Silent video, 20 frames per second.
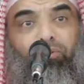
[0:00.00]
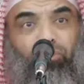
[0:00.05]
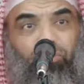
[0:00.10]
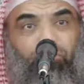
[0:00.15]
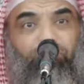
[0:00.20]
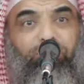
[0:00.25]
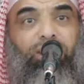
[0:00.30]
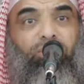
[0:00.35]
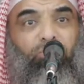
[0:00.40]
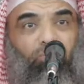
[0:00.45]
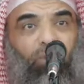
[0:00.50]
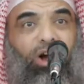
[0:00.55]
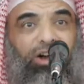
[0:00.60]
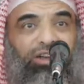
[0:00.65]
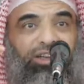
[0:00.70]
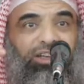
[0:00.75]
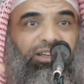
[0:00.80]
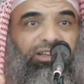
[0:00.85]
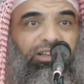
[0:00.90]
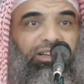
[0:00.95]
men
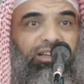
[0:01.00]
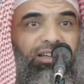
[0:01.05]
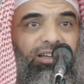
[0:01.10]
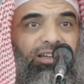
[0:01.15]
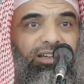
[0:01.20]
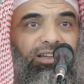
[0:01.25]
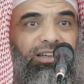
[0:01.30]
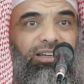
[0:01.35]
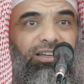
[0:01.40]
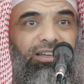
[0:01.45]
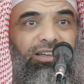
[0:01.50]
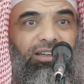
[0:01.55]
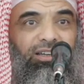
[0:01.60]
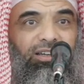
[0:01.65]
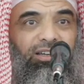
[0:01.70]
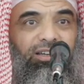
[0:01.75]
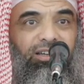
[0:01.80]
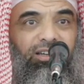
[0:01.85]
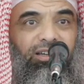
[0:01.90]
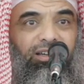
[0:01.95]
walking.
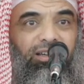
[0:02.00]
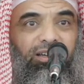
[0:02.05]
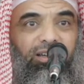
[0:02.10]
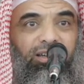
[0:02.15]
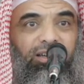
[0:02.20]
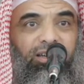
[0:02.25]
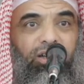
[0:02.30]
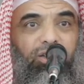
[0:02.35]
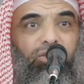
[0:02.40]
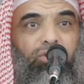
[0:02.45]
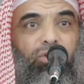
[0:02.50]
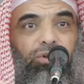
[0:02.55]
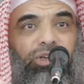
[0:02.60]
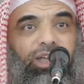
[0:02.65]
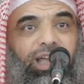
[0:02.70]
So